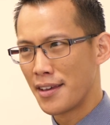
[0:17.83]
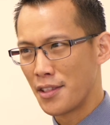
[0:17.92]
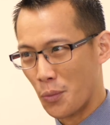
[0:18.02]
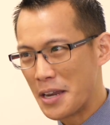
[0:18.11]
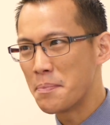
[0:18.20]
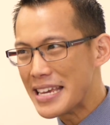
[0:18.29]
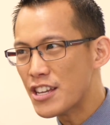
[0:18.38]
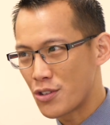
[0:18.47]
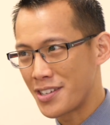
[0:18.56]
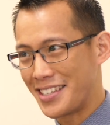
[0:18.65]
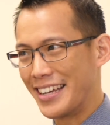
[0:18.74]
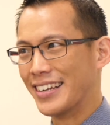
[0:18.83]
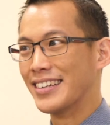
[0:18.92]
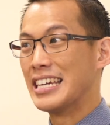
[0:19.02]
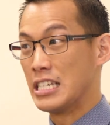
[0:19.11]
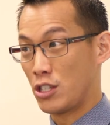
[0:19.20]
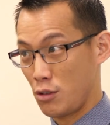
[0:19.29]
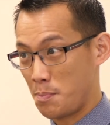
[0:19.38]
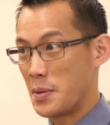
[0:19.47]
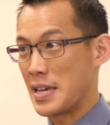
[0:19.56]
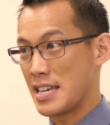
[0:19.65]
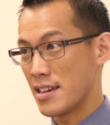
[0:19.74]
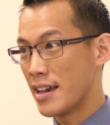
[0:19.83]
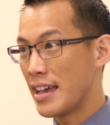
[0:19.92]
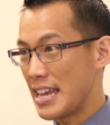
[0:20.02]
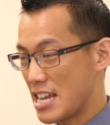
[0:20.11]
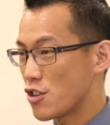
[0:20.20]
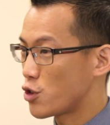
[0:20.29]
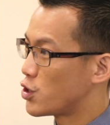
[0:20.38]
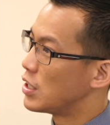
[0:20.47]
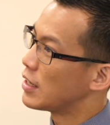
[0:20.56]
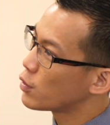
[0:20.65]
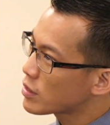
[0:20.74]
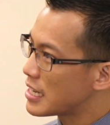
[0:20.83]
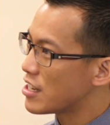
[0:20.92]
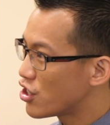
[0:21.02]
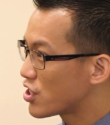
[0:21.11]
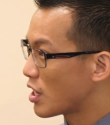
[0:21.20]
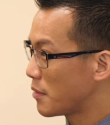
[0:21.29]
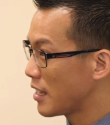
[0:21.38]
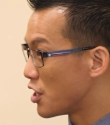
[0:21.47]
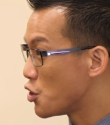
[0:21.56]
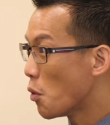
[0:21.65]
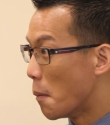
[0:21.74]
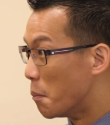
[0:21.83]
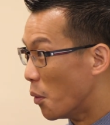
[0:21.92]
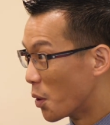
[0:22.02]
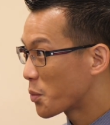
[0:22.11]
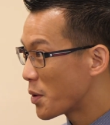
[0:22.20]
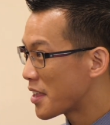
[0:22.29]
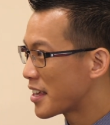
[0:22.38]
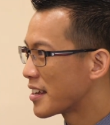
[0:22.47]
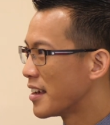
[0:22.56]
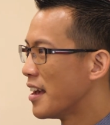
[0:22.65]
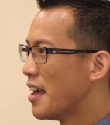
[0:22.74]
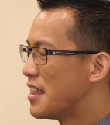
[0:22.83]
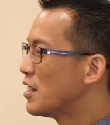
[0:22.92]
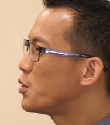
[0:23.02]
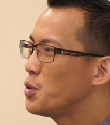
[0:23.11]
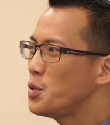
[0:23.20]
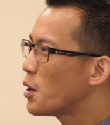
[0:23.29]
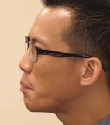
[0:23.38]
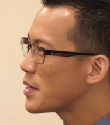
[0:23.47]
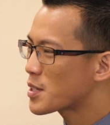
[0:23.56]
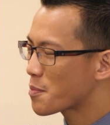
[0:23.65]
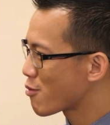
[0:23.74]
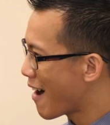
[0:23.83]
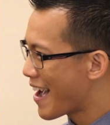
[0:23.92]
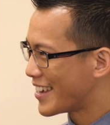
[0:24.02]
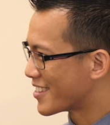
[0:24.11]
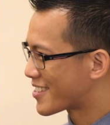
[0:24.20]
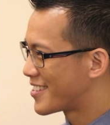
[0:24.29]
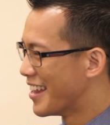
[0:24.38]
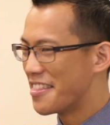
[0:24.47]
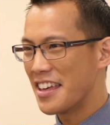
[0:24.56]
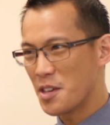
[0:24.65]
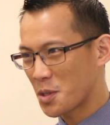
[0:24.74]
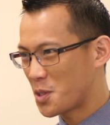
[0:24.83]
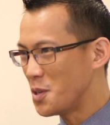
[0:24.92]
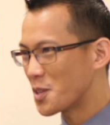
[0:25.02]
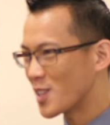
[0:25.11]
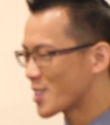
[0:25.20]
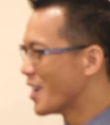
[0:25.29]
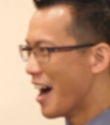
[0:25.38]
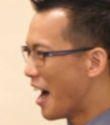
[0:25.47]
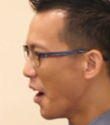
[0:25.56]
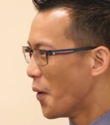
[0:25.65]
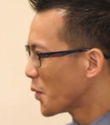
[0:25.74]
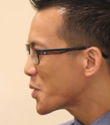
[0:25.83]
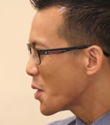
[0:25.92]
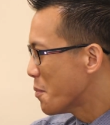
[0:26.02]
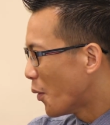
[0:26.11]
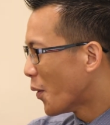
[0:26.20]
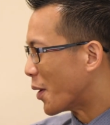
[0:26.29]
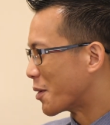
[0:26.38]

The way to be interesting is to be interested. If you're teaching something and you are bored with it, then do not be surprised that your students are also bored,